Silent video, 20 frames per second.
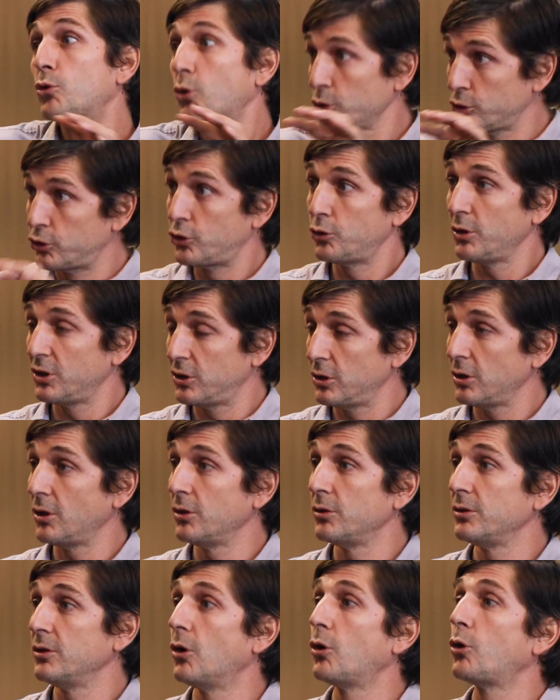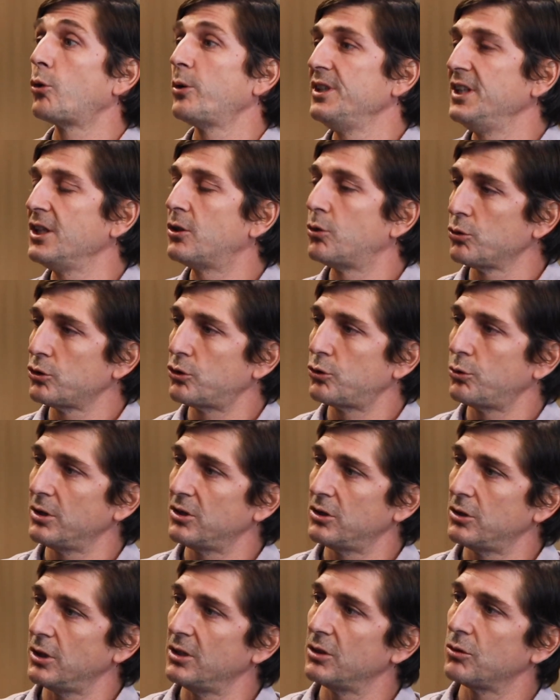construction and already
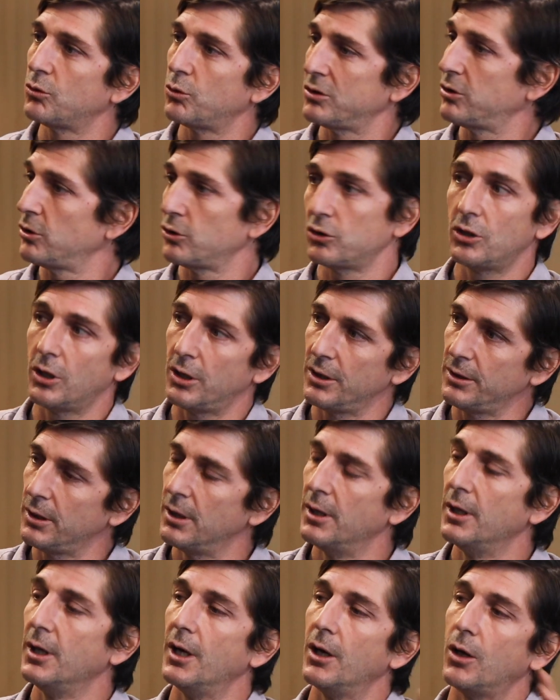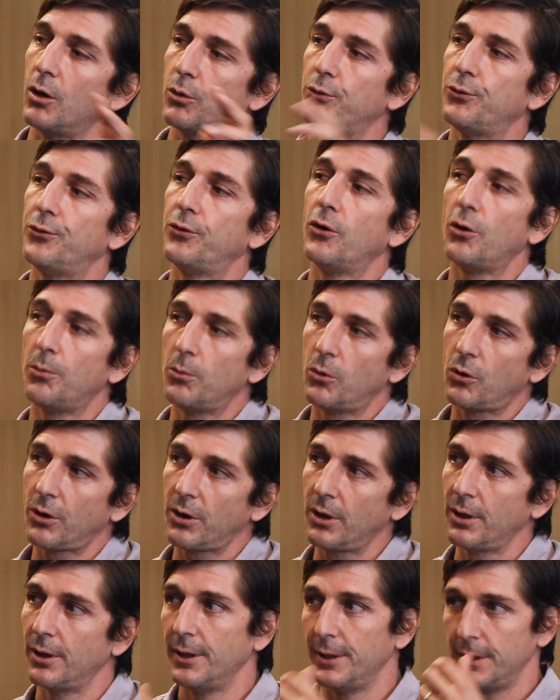construction done on 4
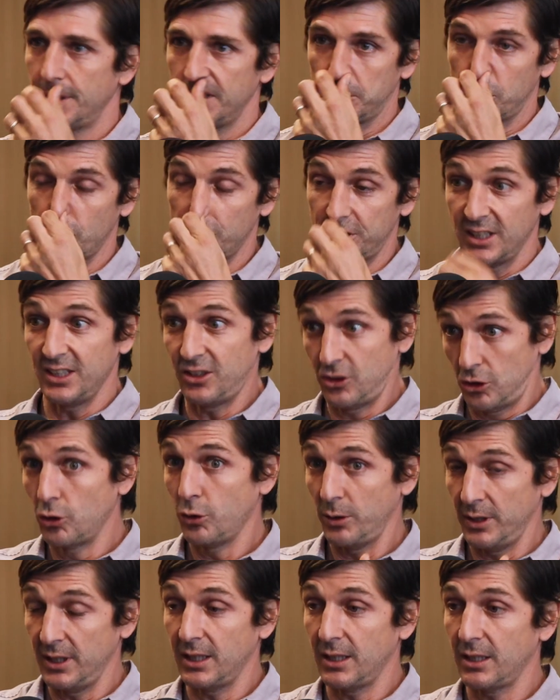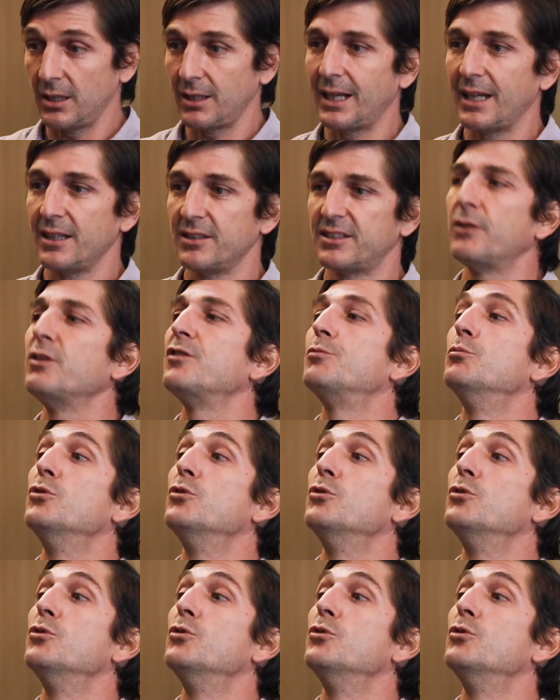more. So it's doing like there is